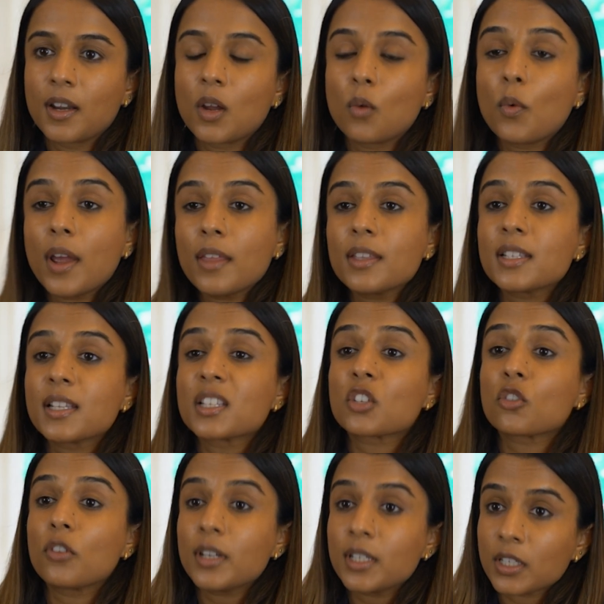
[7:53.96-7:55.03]
Now, where this is
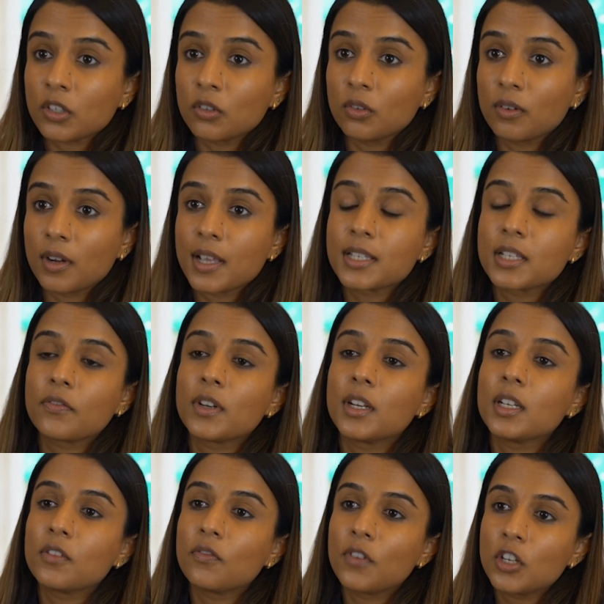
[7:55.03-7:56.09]
critical is if an
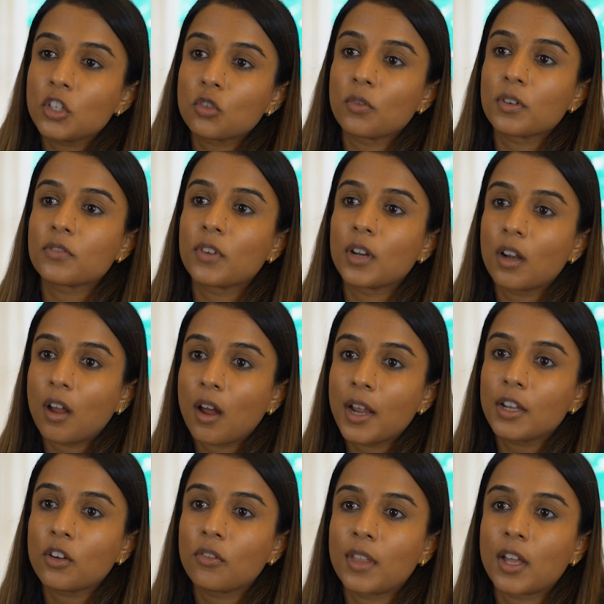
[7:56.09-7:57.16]
individual is
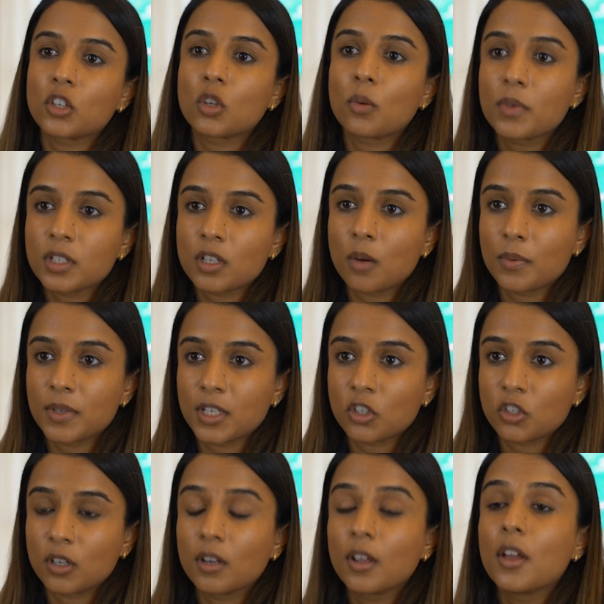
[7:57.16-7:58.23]
relying on that domicile
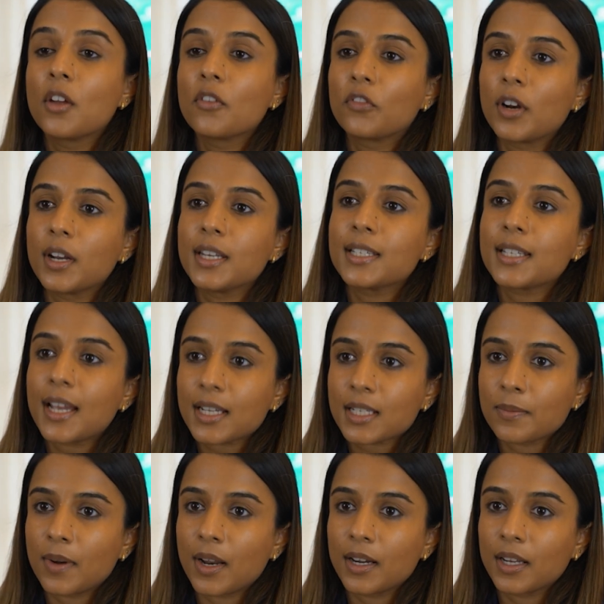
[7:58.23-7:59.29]
position for any
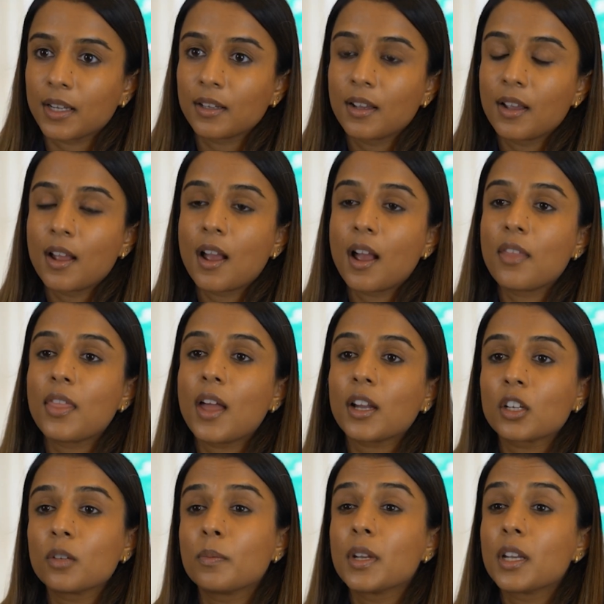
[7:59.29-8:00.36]
tax planning, and that
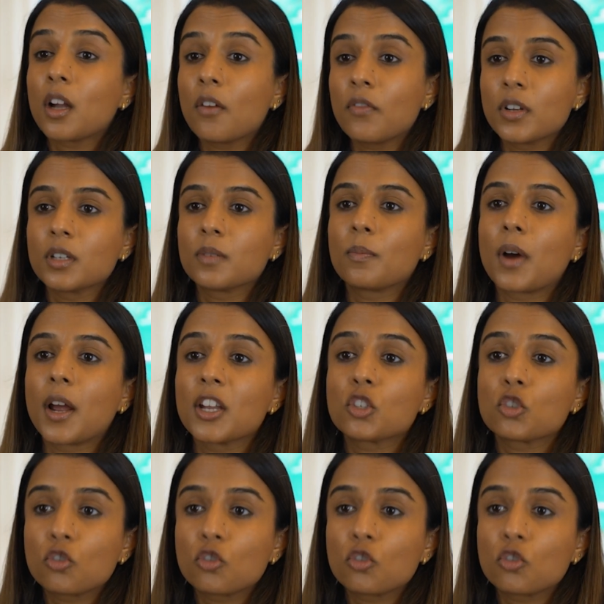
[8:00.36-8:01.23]
could be governed by a